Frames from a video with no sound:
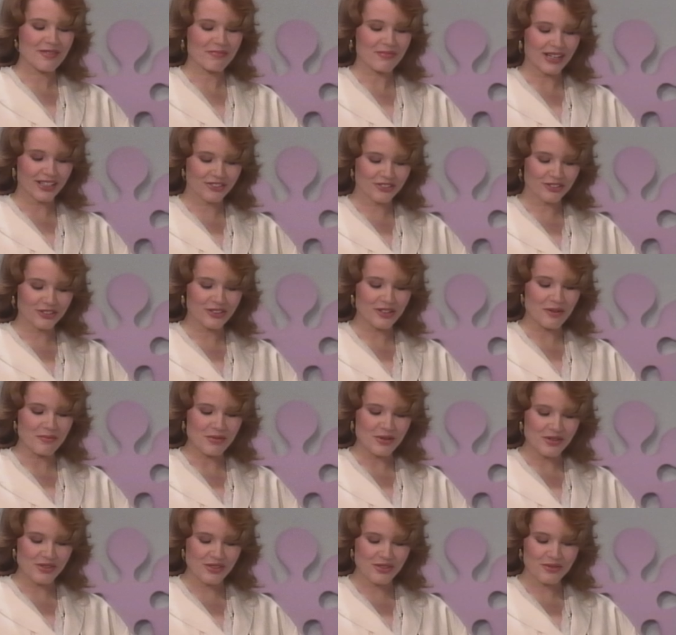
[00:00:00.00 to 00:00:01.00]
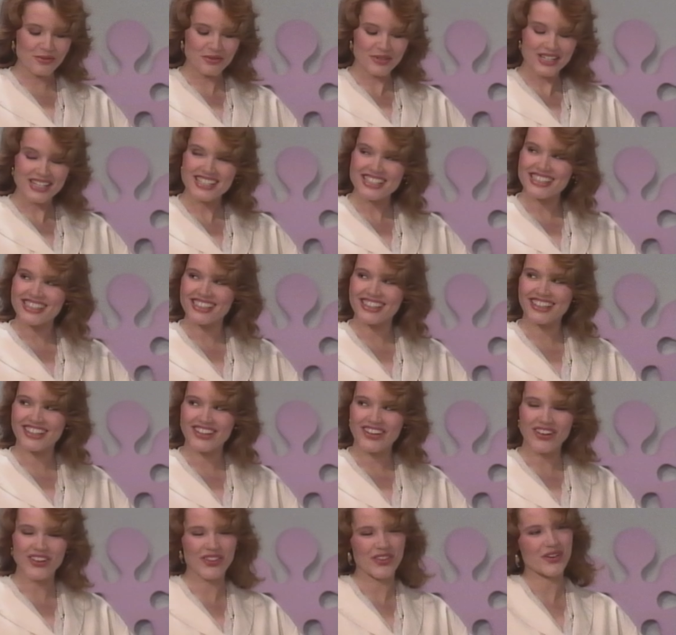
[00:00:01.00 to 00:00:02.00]
bachelor number three,
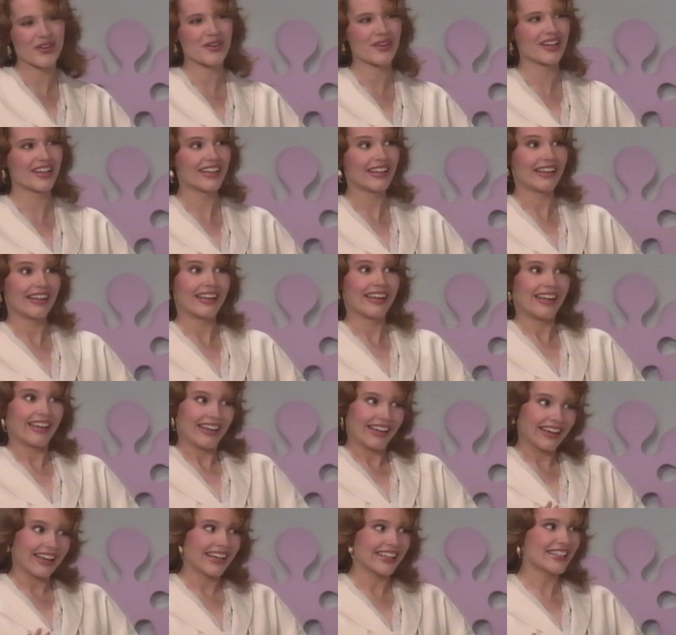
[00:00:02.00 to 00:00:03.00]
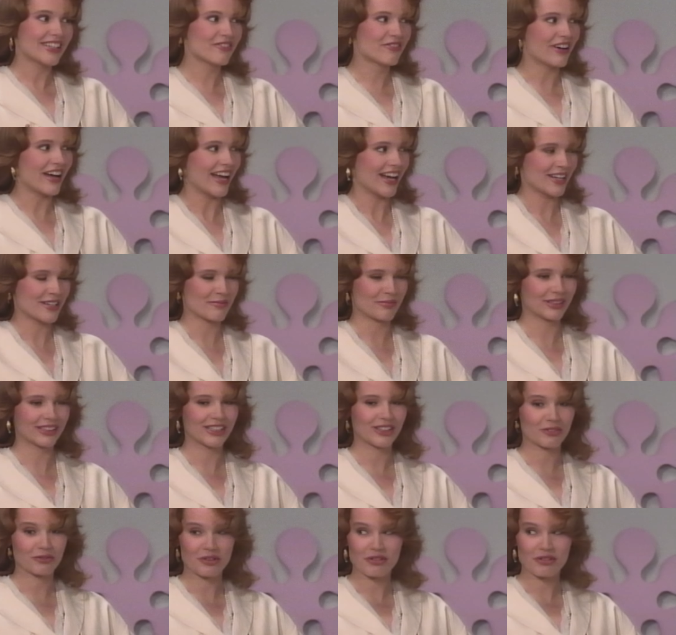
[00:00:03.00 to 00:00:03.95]
although I did find him a little